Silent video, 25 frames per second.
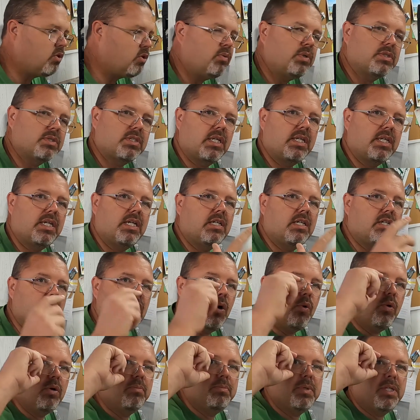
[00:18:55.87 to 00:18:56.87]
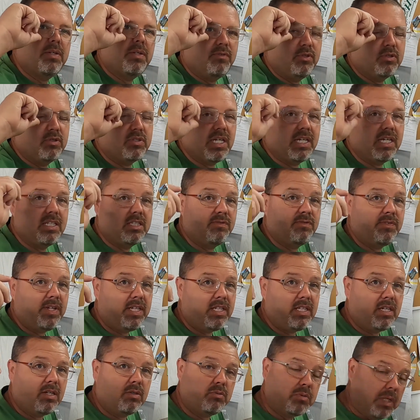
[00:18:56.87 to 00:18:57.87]
once I get it going, but if you've seen this
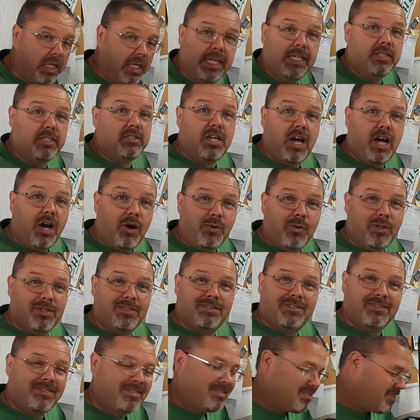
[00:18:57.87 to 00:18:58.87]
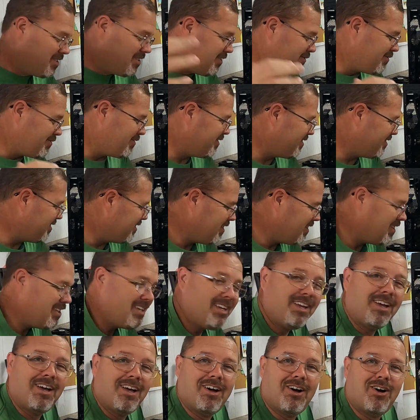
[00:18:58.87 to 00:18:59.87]
video, it's going. So,
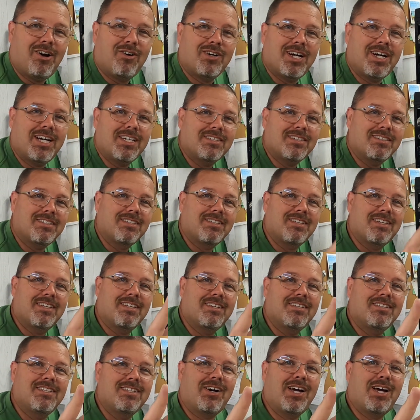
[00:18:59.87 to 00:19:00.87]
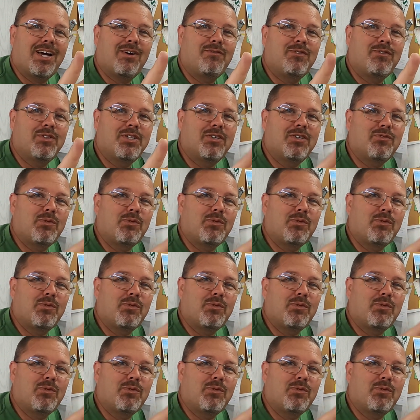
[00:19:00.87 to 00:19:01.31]
alright. Y'all have fun.